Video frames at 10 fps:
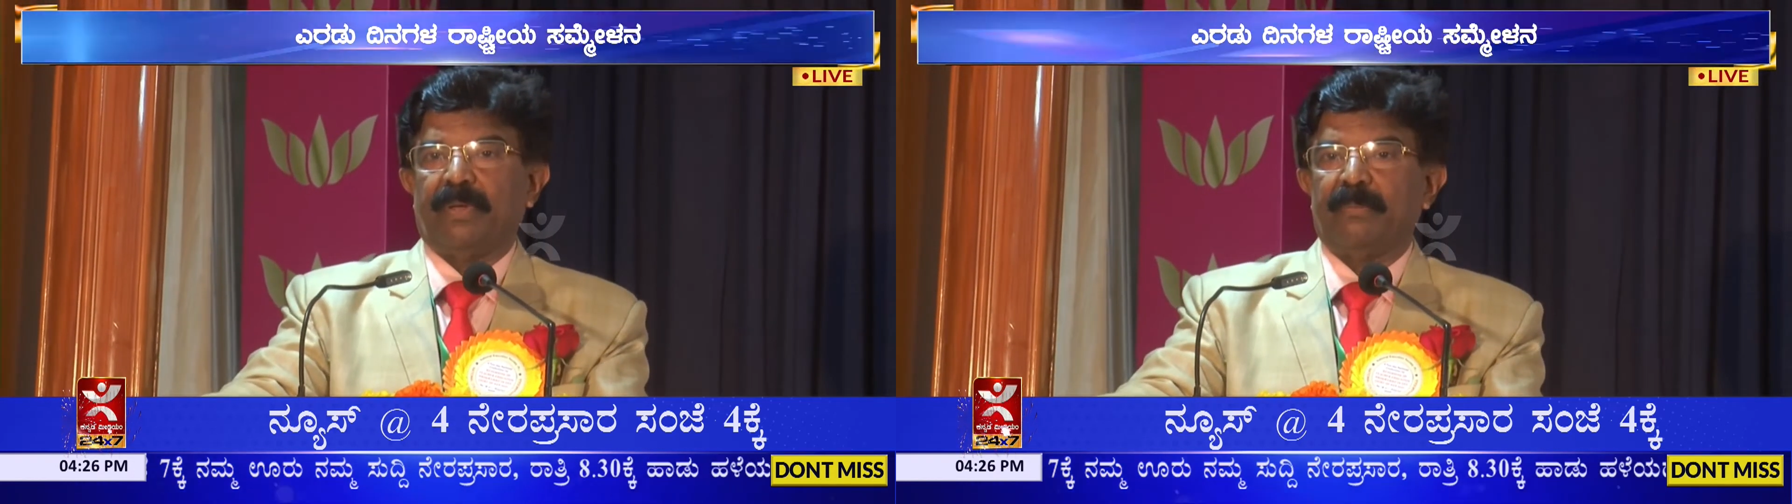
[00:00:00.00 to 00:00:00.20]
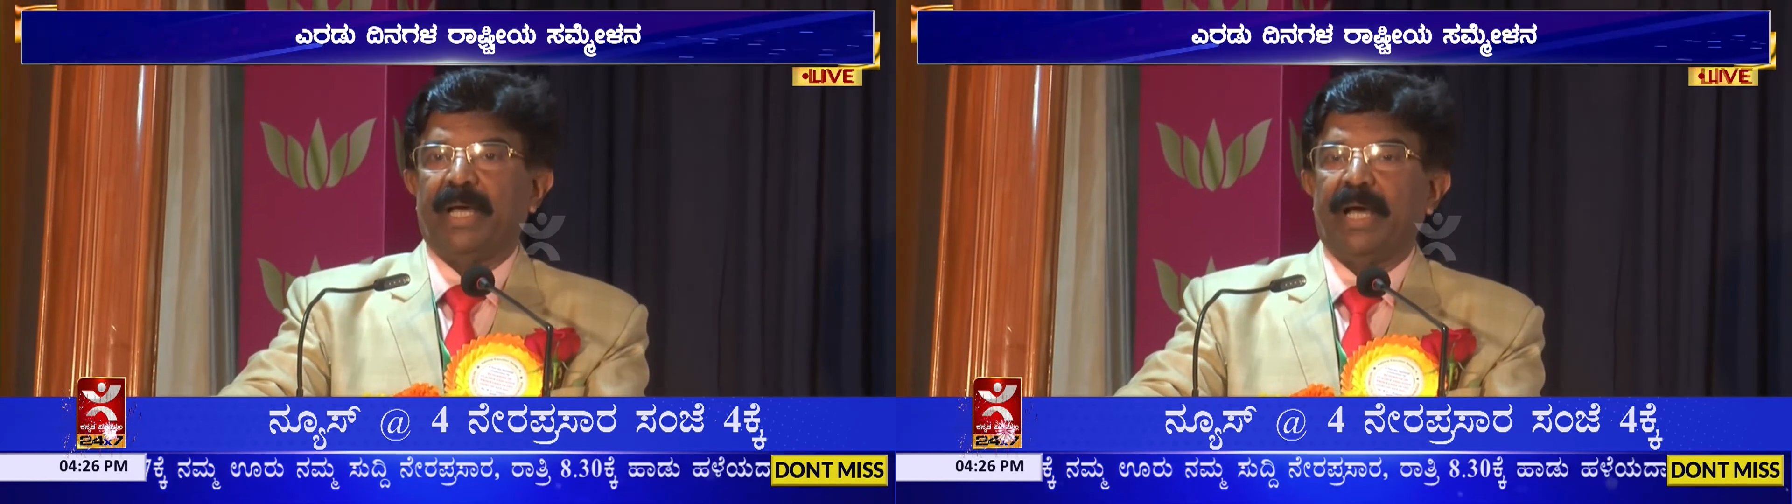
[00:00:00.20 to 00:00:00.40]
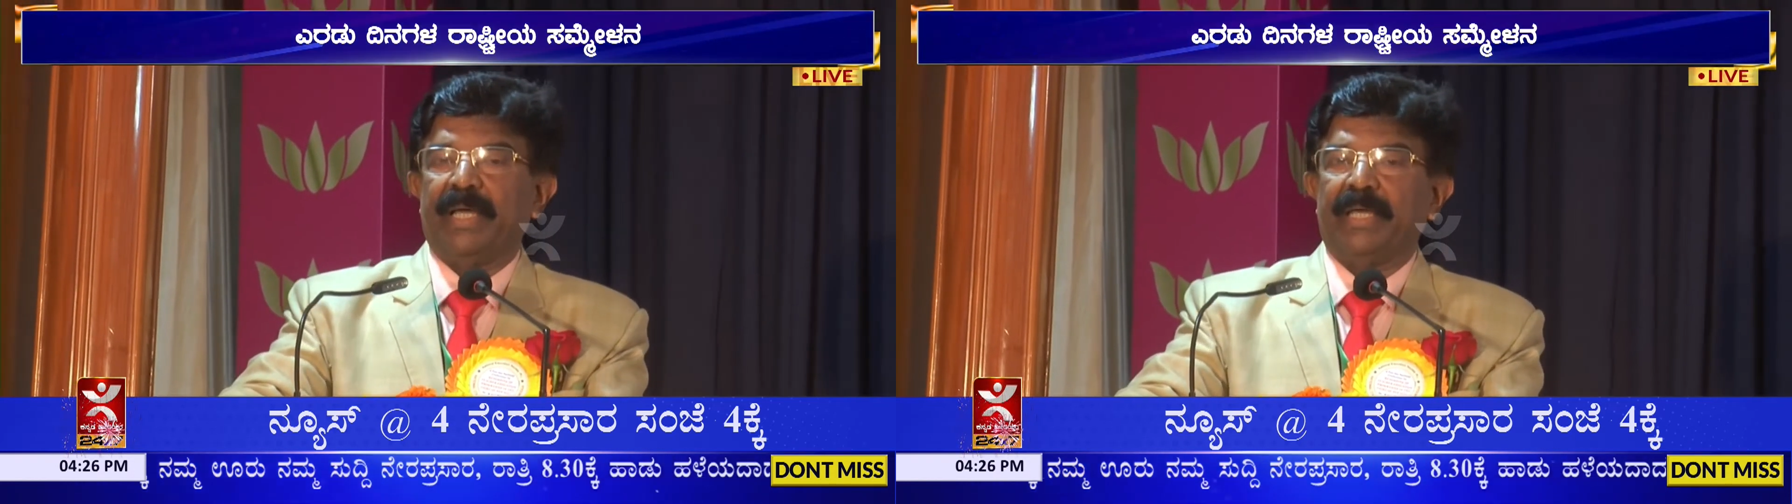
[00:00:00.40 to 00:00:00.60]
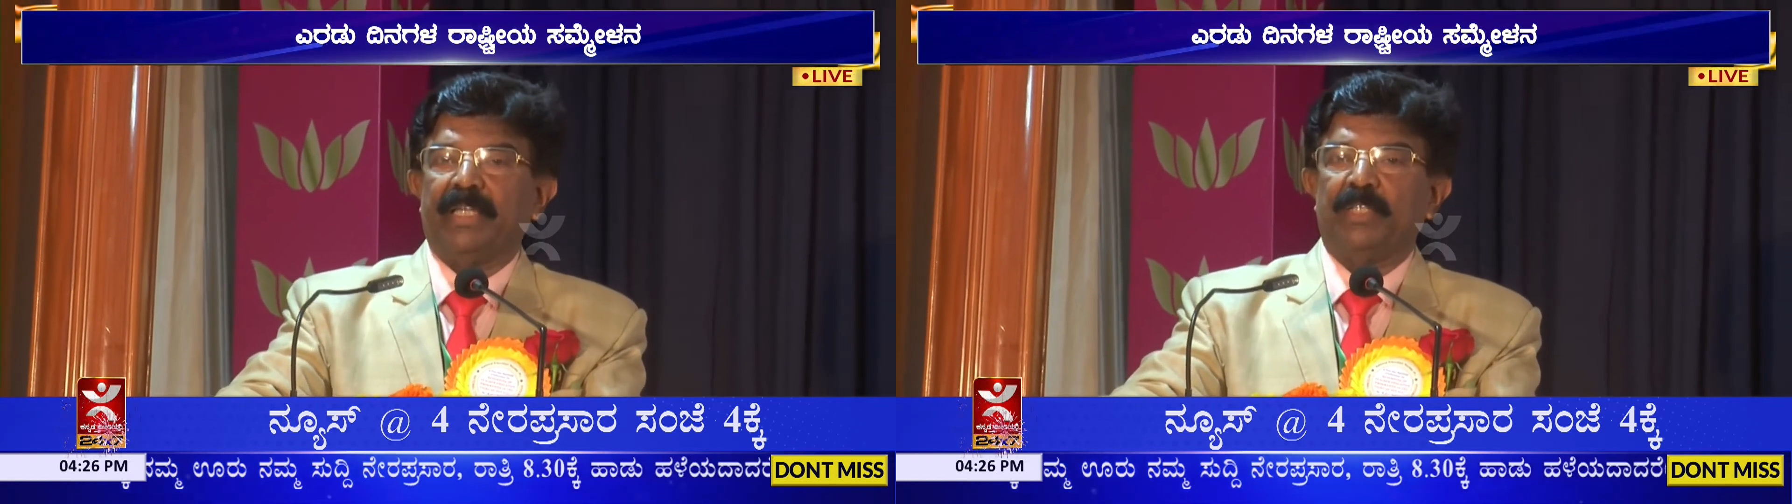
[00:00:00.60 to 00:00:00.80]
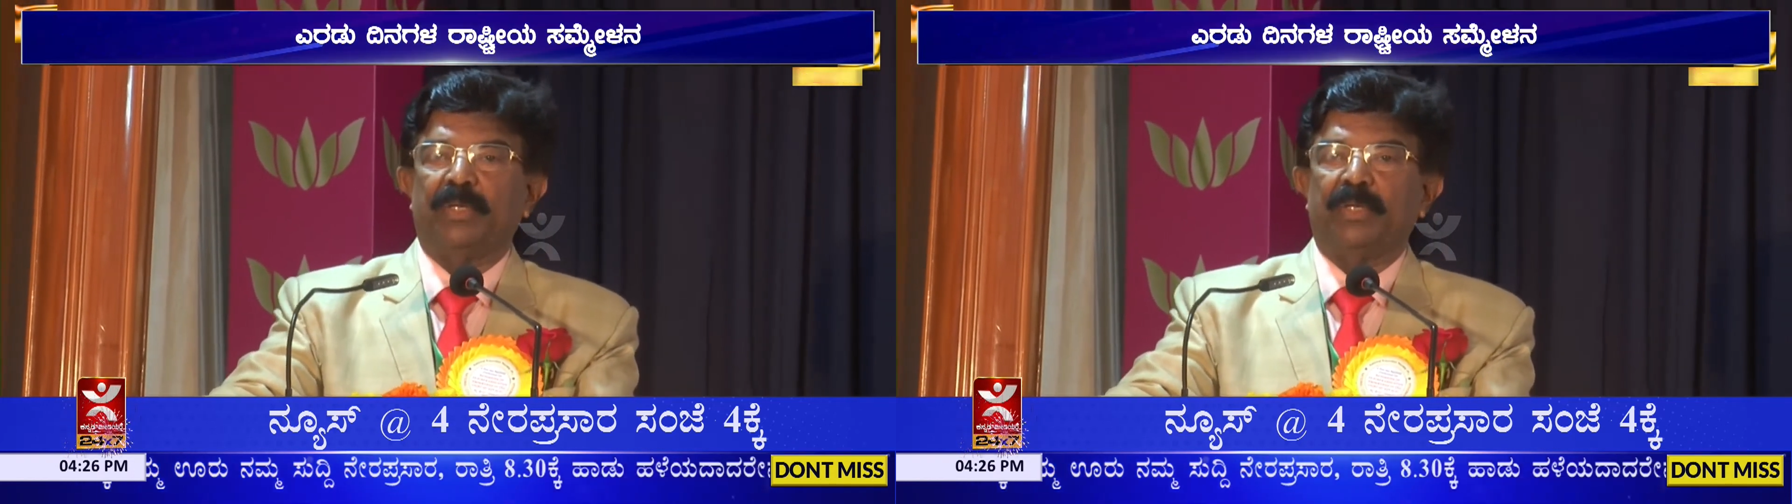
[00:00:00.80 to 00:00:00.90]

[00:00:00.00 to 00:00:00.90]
from the higher